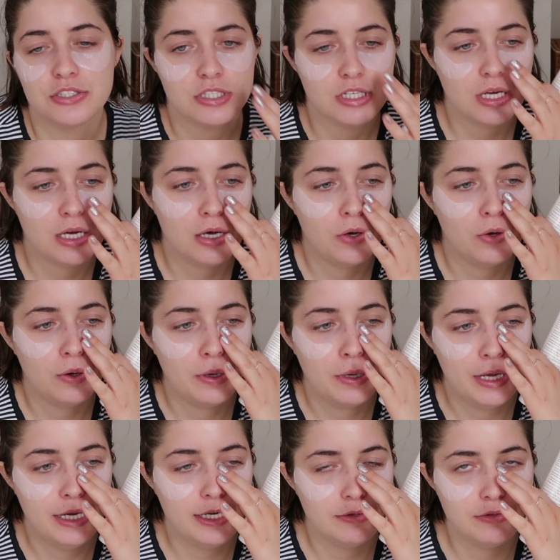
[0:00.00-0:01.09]
years ago,
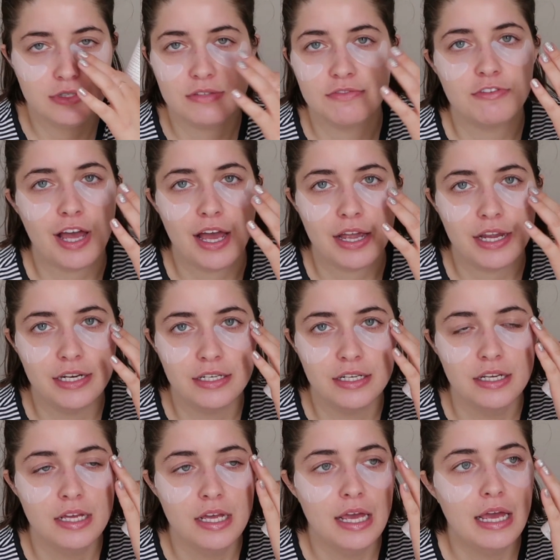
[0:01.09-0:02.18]
and it was fine.
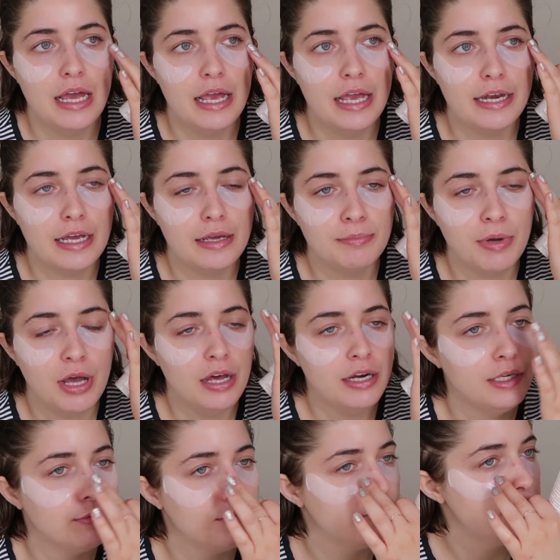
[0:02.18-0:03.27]
And I
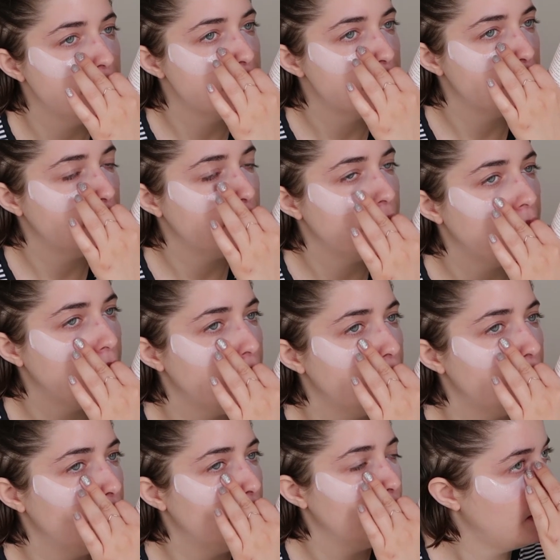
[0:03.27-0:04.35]
bought it
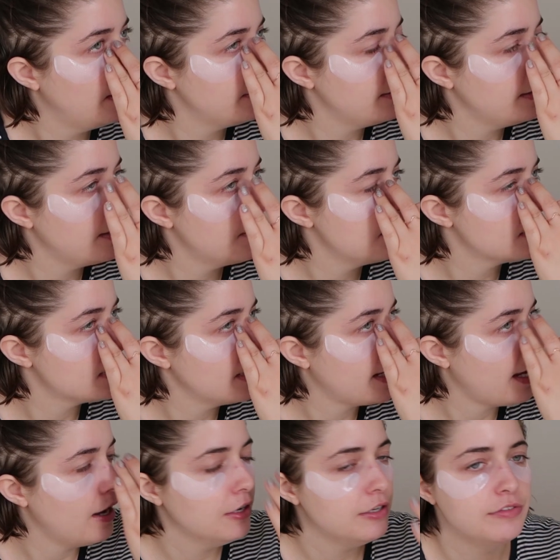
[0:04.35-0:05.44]
recently. I think I was like
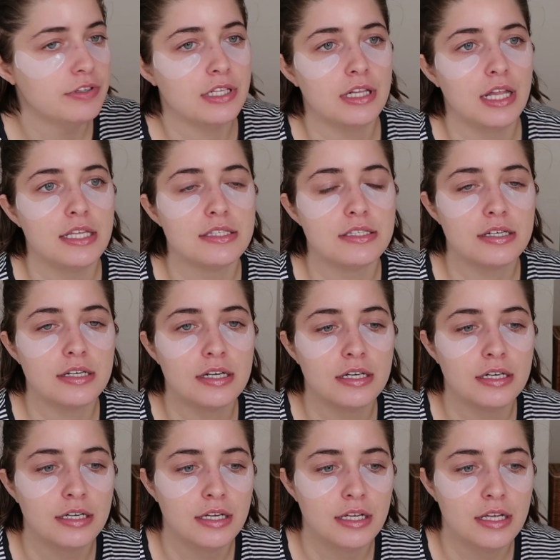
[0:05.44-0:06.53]
out of a
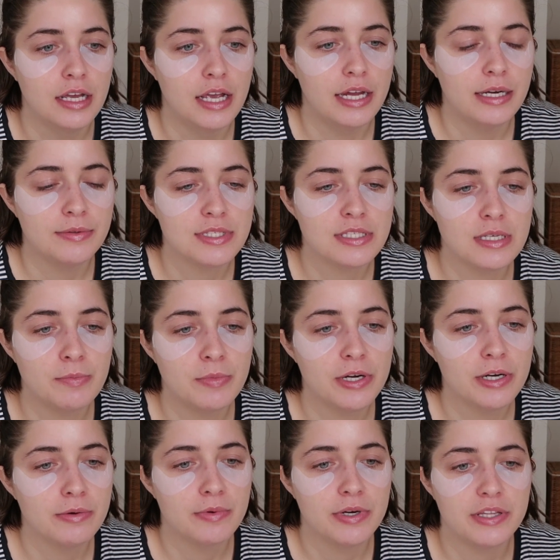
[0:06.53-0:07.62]
cleanser, and I was
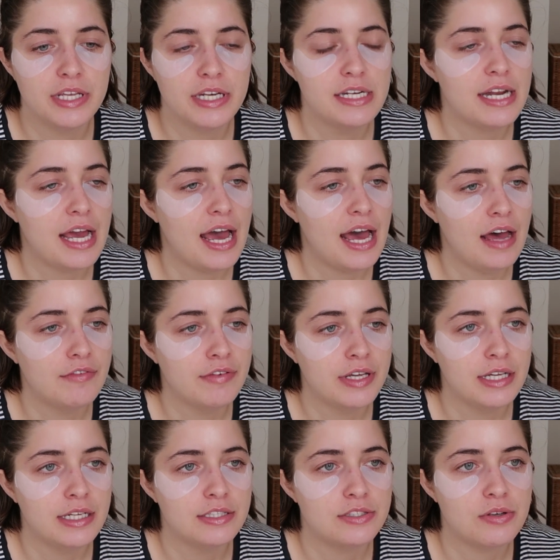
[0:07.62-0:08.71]
somewhere where they didn't have
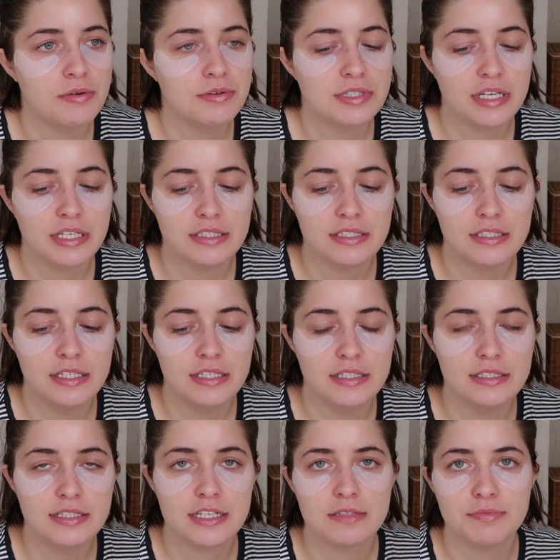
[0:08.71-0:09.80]
it, and so I was like in
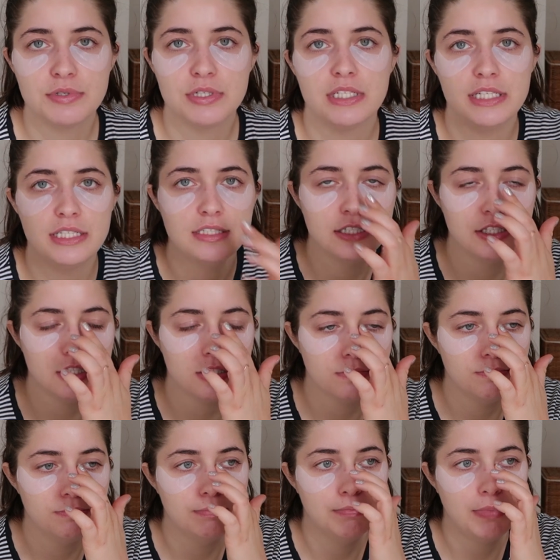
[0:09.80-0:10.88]
a desperate need to just
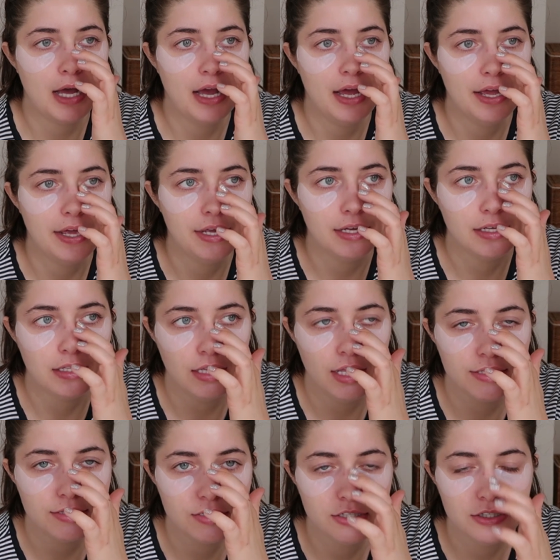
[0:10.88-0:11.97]
buy a
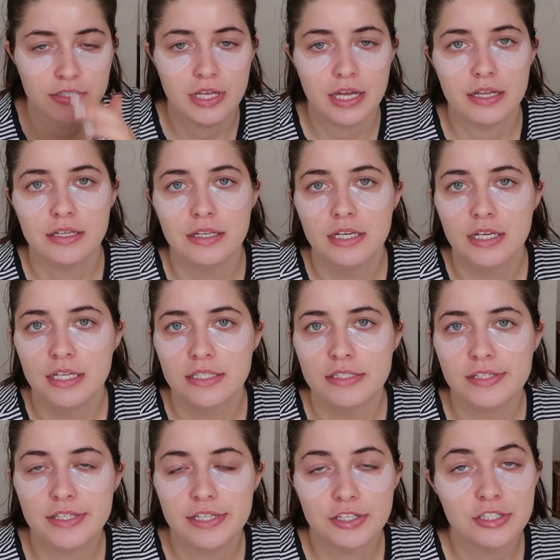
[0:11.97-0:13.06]
cleanser that
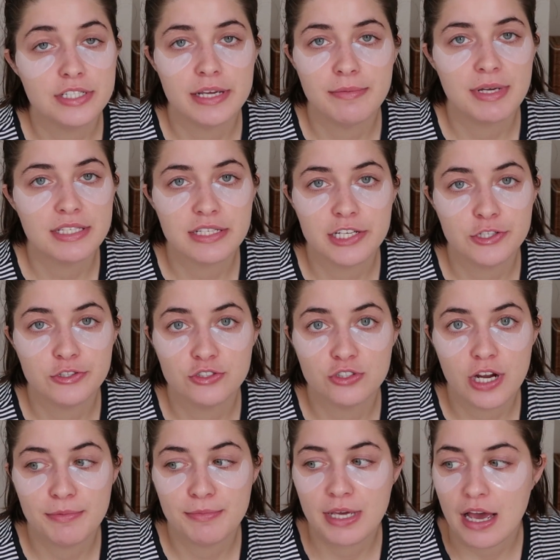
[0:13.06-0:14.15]
didn't irritate my skin or
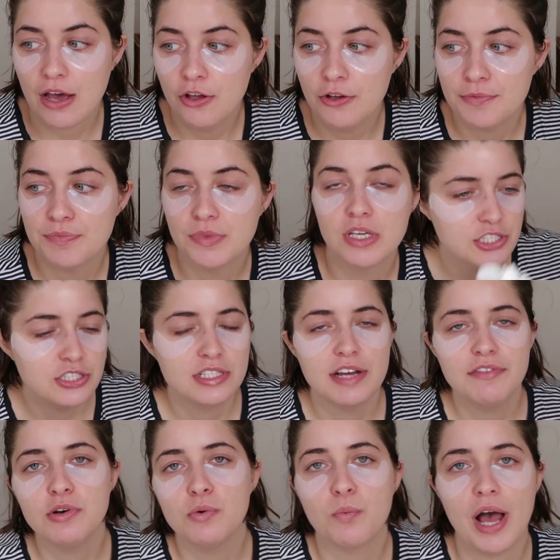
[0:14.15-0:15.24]
dry me out. It just
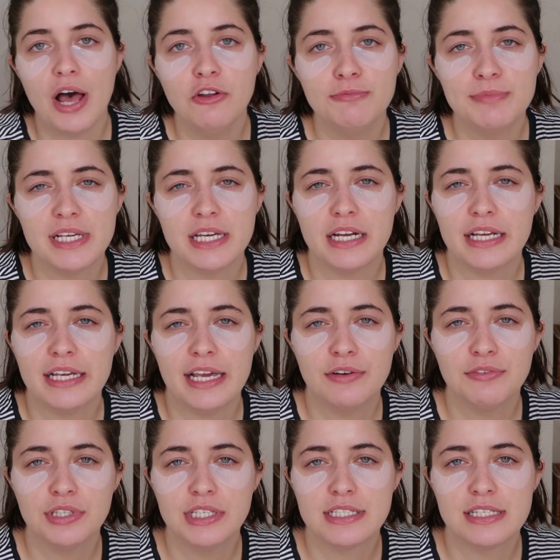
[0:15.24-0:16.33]
never wowed me, and I
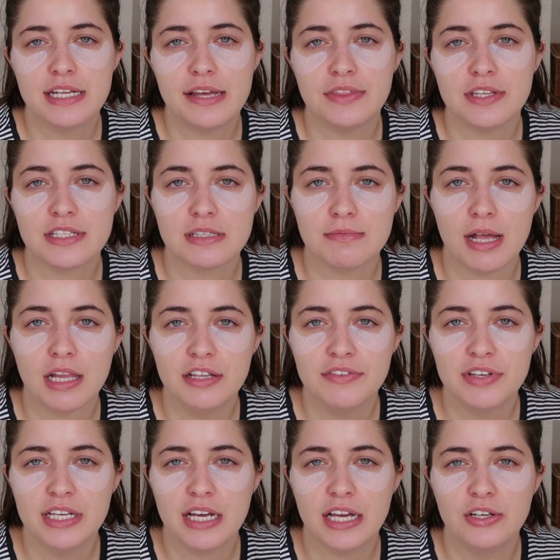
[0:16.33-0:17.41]
can't really stand the smell of
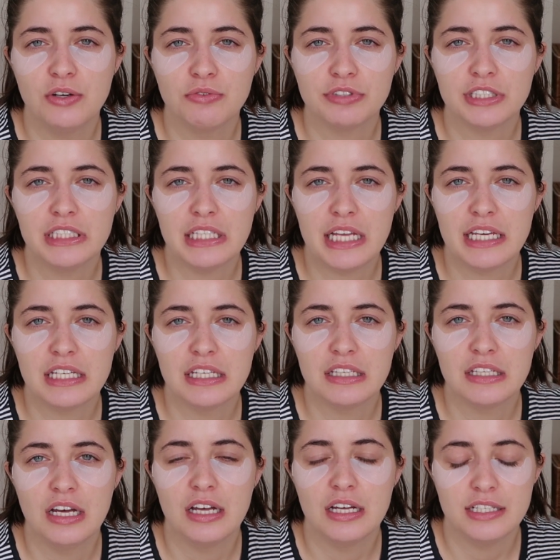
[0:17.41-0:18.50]
it. I don't really like,
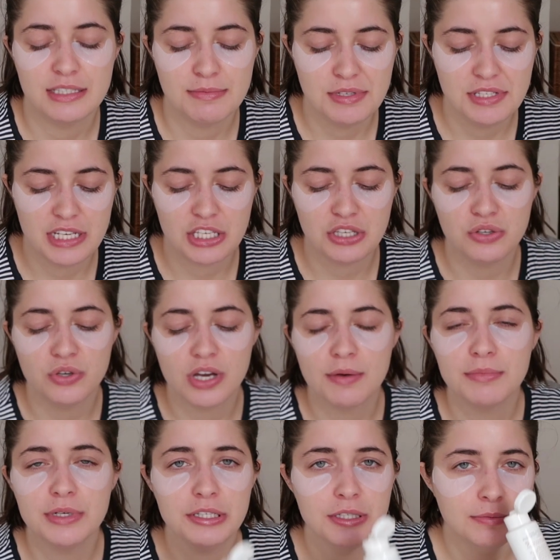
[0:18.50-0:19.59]
it smells like
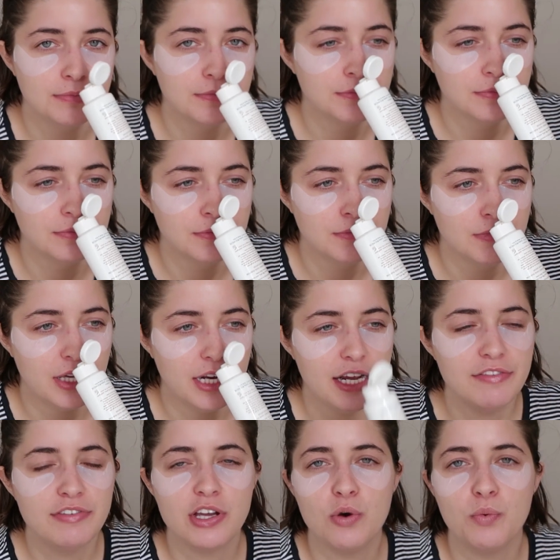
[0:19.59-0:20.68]
cucumber. And I
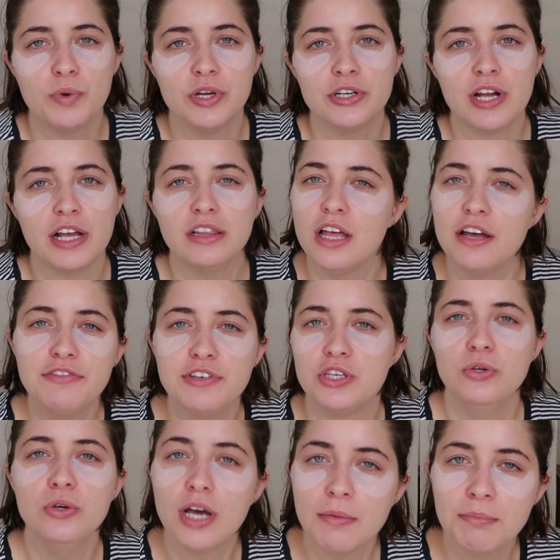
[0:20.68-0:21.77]
have like a weird, I love
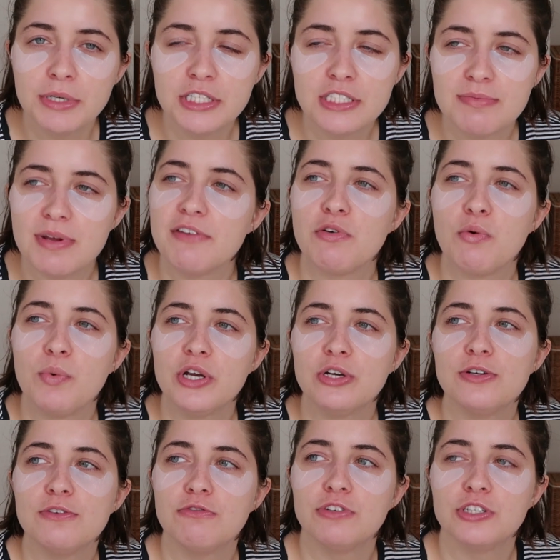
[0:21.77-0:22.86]
cucumbers, but I have a
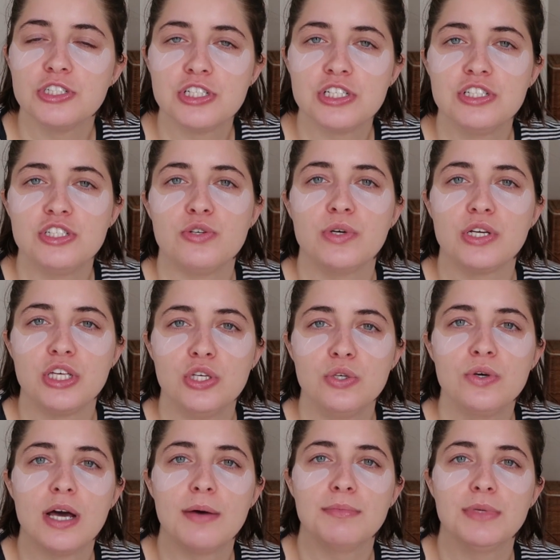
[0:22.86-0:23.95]
weird aversion to a
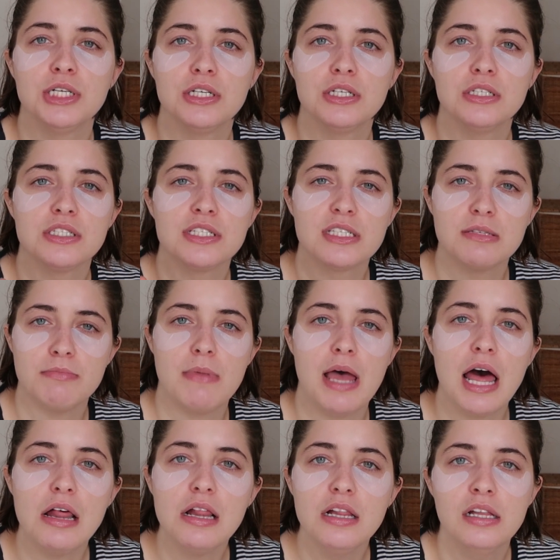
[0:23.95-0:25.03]
cucumber
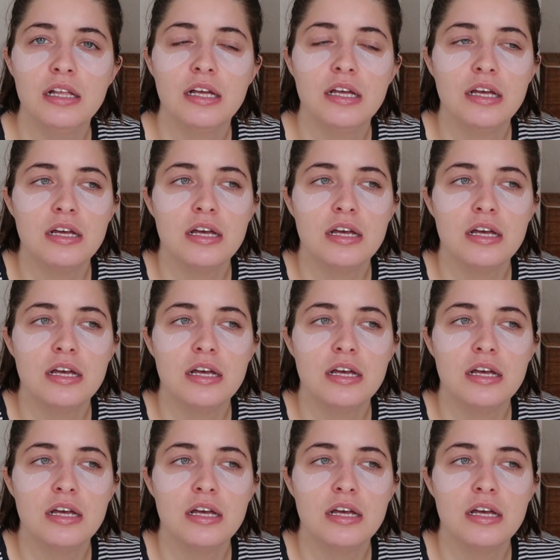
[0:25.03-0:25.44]
smell,